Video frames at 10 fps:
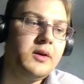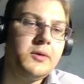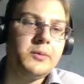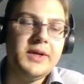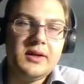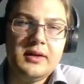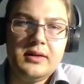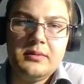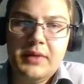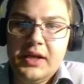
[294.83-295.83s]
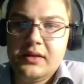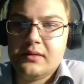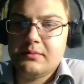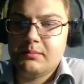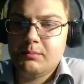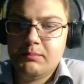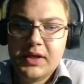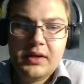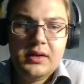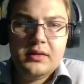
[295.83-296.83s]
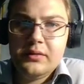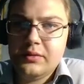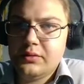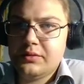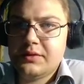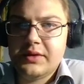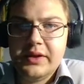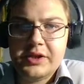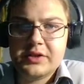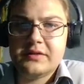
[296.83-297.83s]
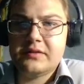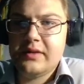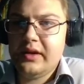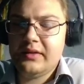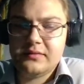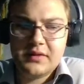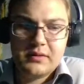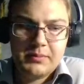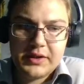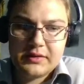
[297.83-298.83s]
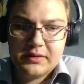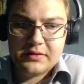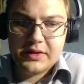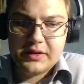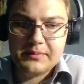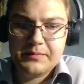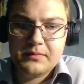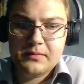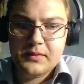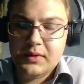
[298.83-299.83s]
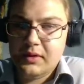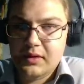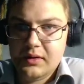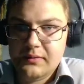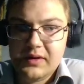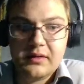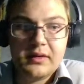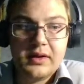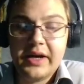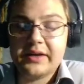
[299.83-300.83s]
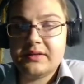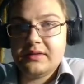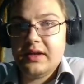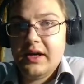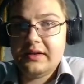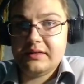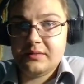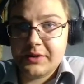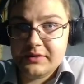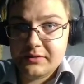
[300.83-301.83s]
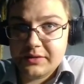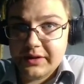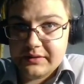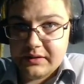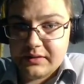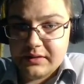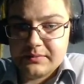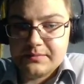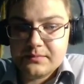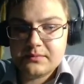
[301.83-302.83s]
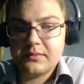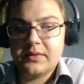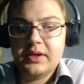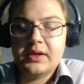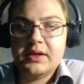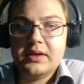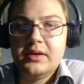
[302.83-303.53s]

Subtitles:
We can make many good, delicious things with bacteria. with lactic acid bacteria exactly. They are